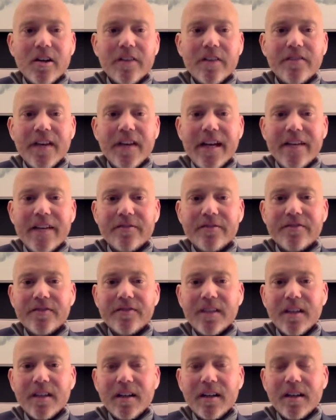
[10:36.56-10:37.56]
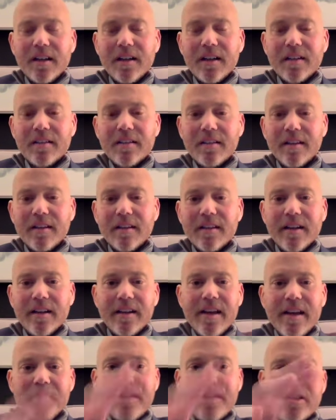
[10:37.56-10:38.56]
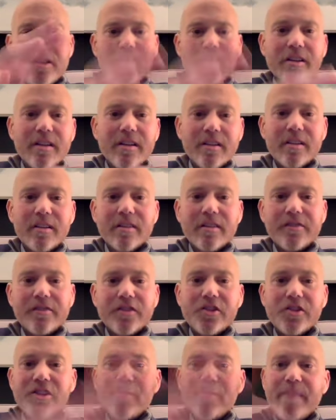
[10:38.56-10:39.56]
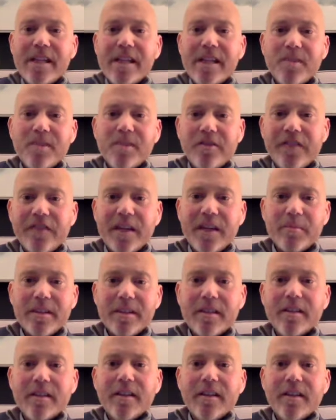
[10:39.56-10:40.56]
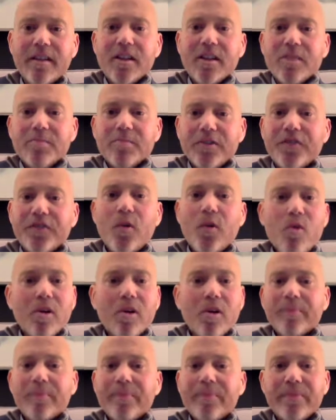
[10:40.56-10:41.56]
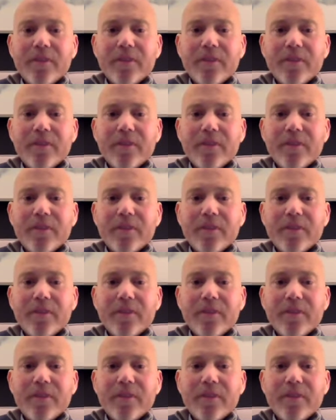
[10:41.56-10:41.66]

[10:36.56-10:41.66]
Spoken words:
I mentioned the Virginia baseball family before.